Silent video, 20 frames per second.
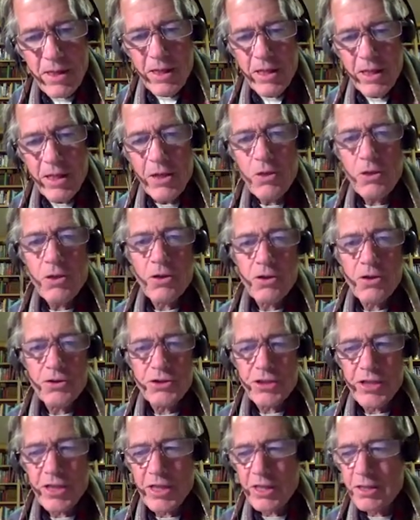Here you can
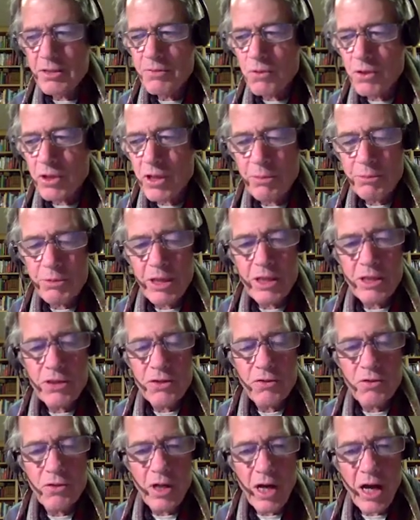see we're coming
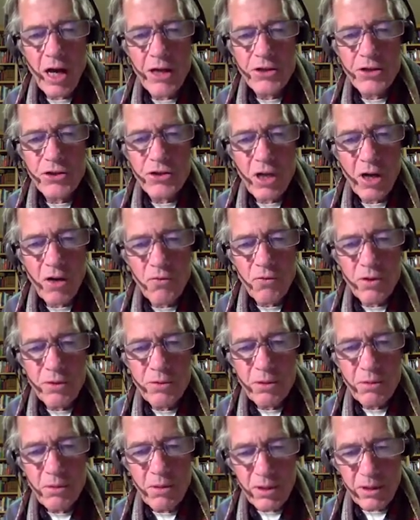into the ice covered
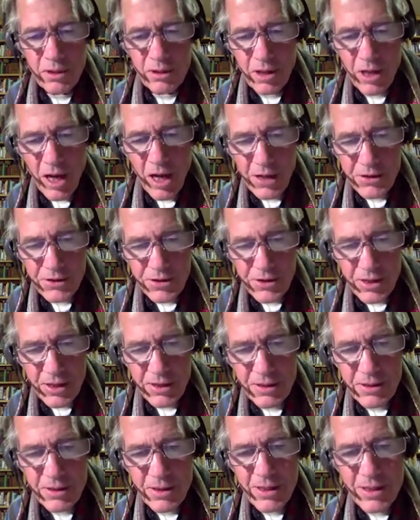
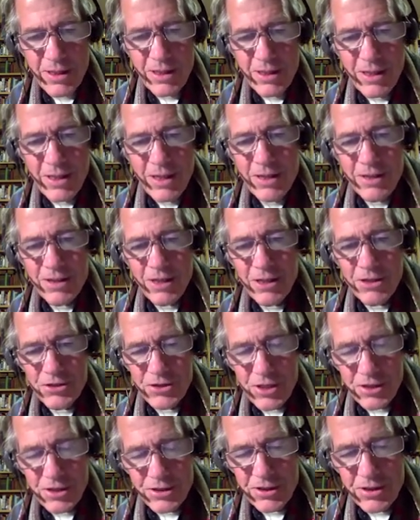continent that
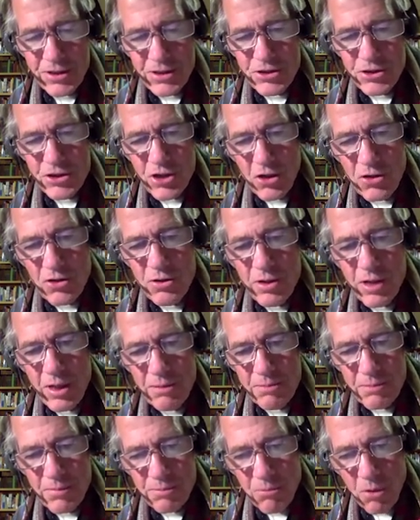sits at the southern
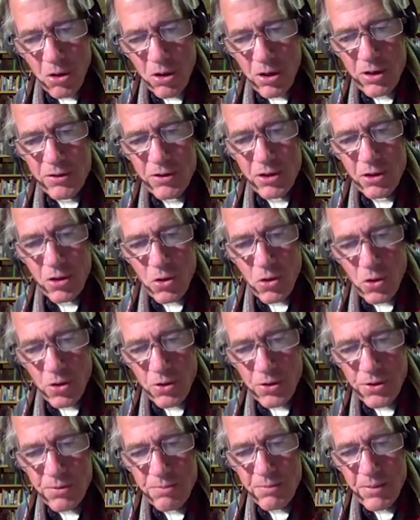part of the
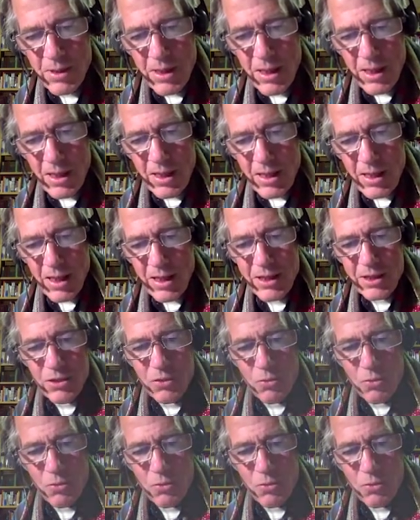earth. And in the